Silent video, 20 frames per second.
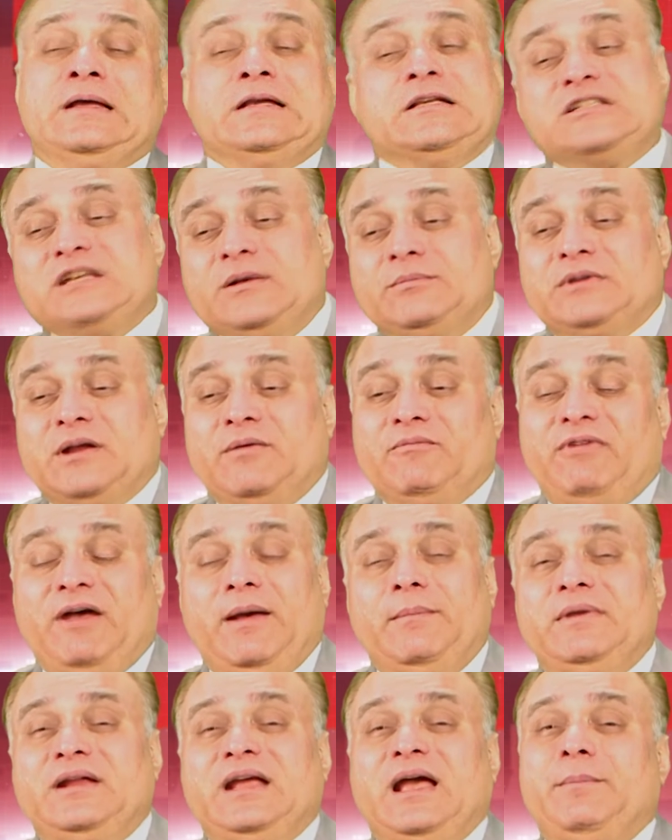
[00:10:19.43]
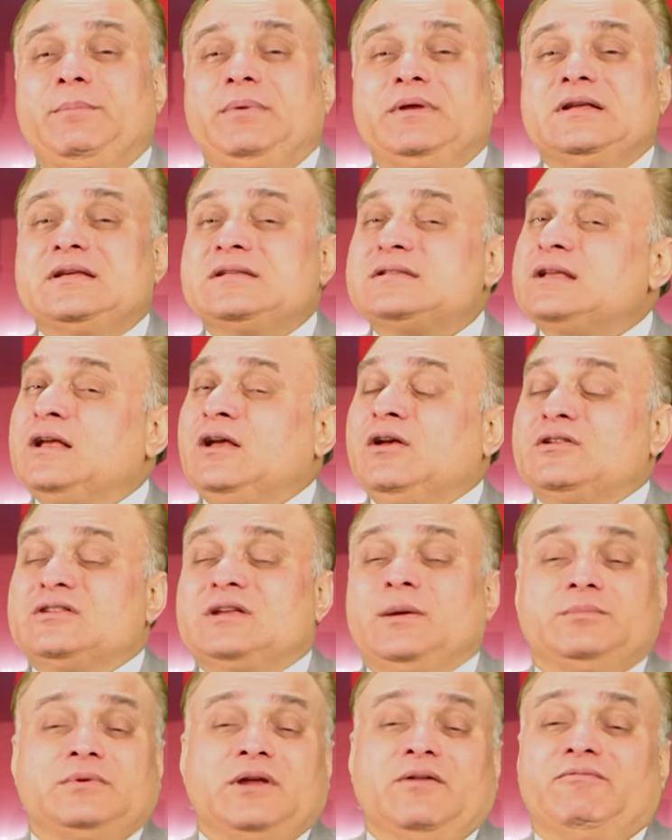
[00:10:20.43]
Sometimes family happiness,
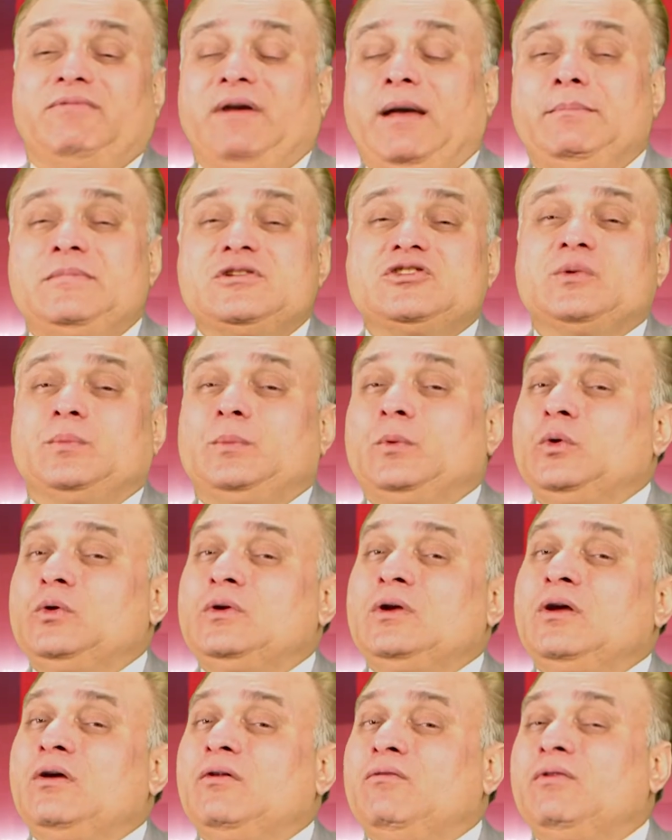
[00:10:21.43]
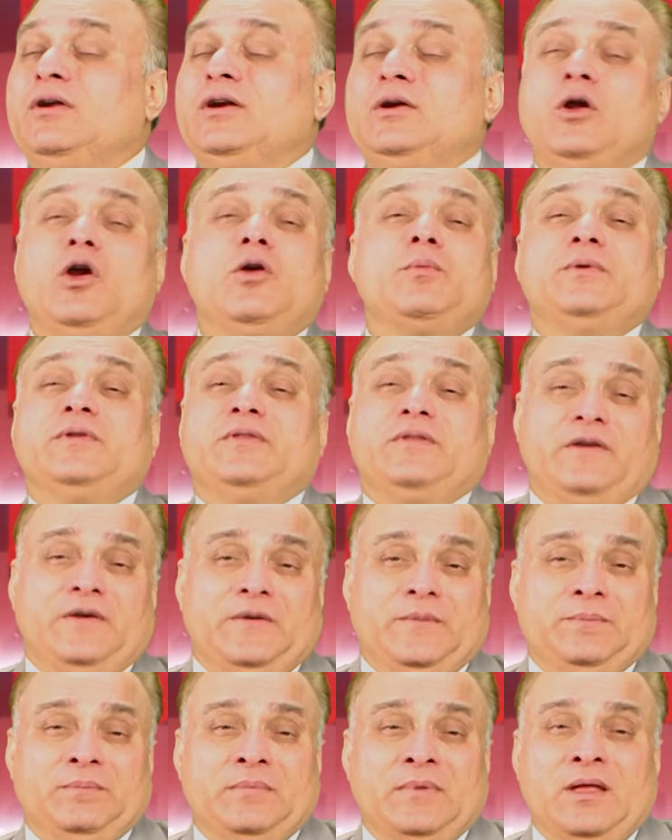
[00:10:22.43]
sometimes family support will not be there.
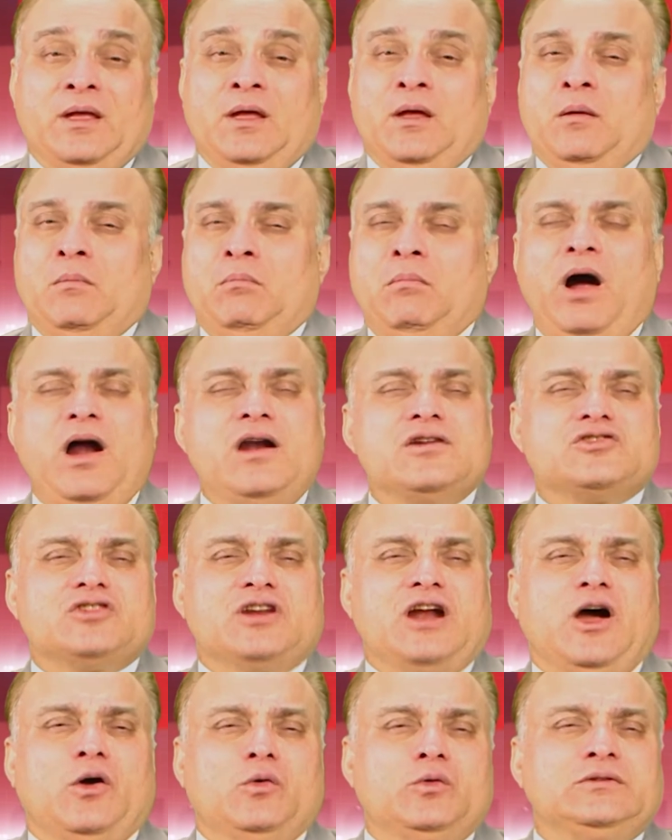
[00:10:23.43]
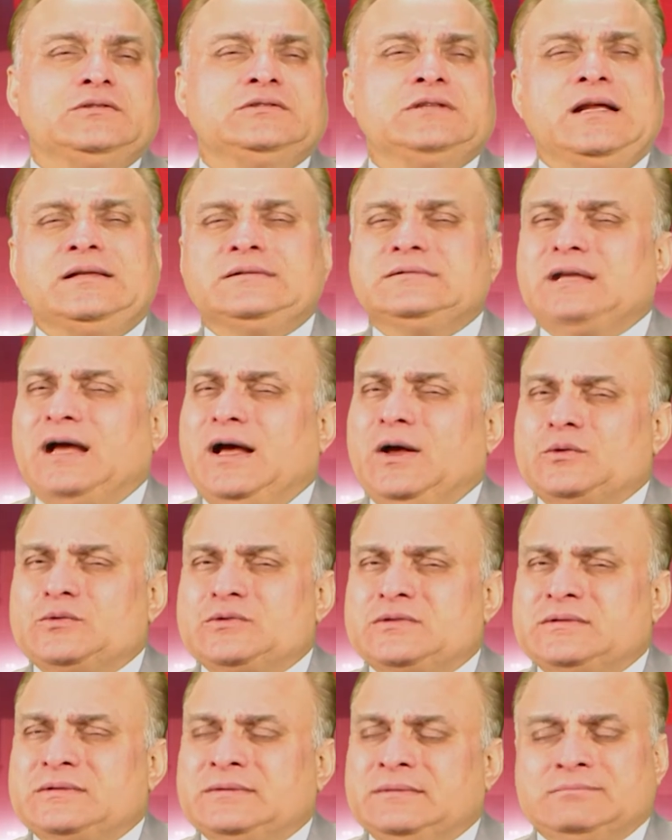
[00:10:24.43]
Mars Rahu in 10th
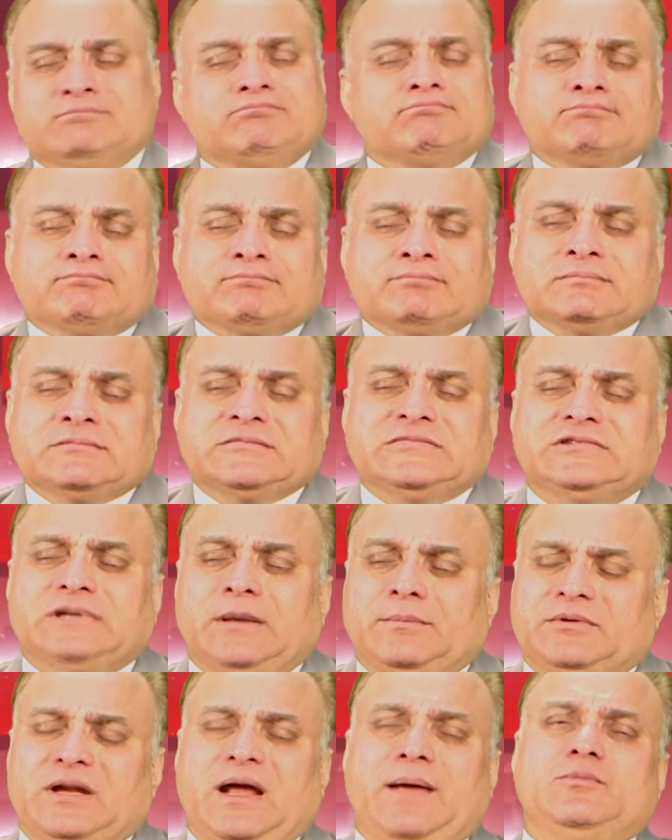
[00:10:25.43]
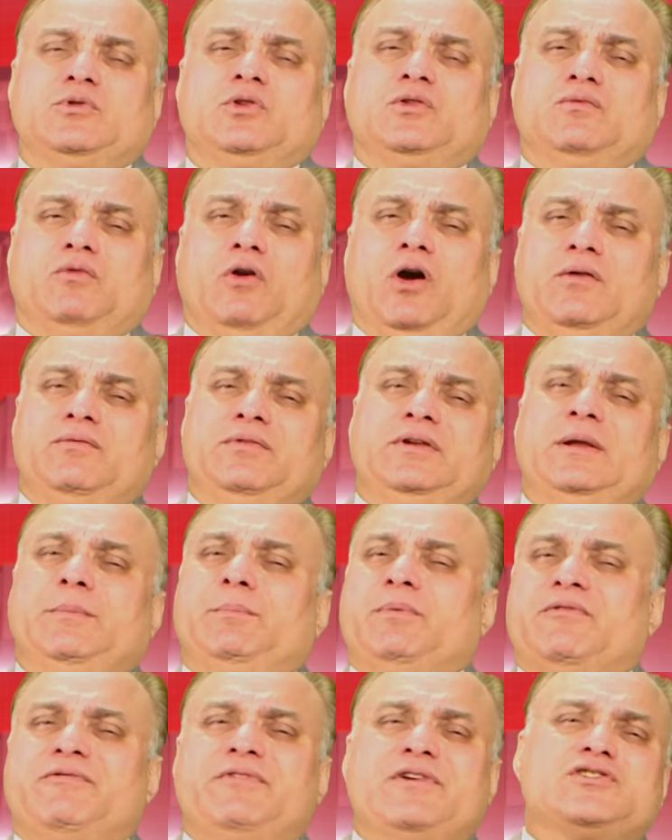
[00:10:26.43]
house. Sometimes you involve in a
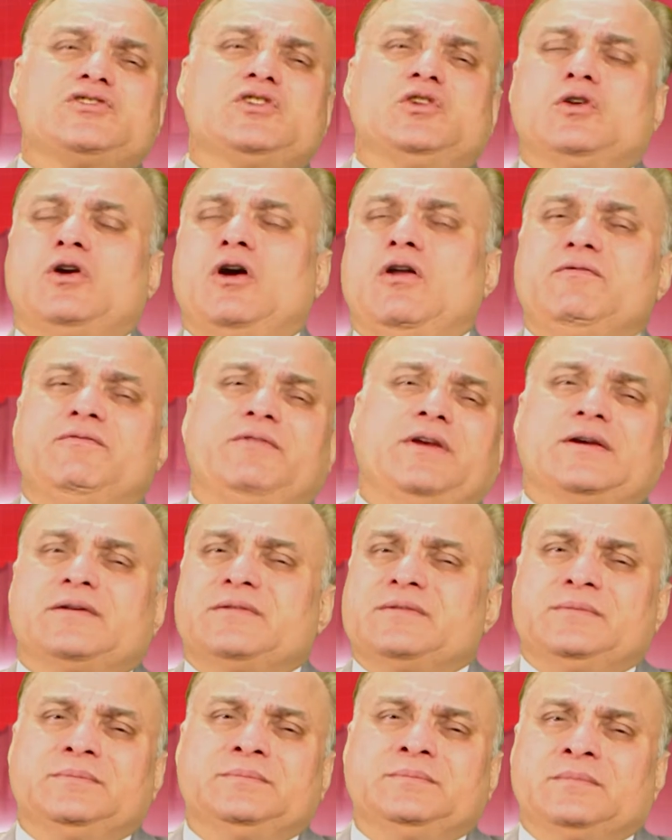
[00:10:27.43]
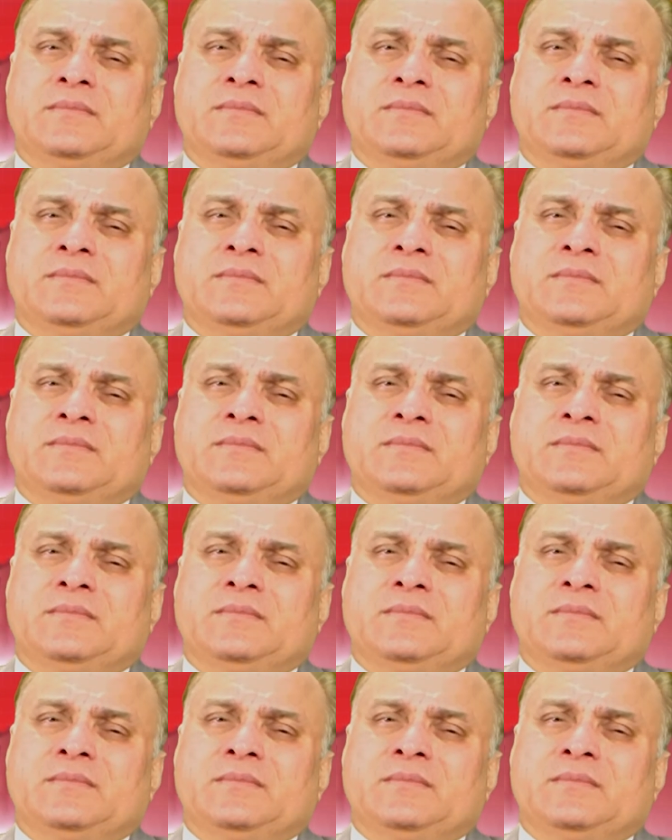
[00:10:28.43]
professional conflict.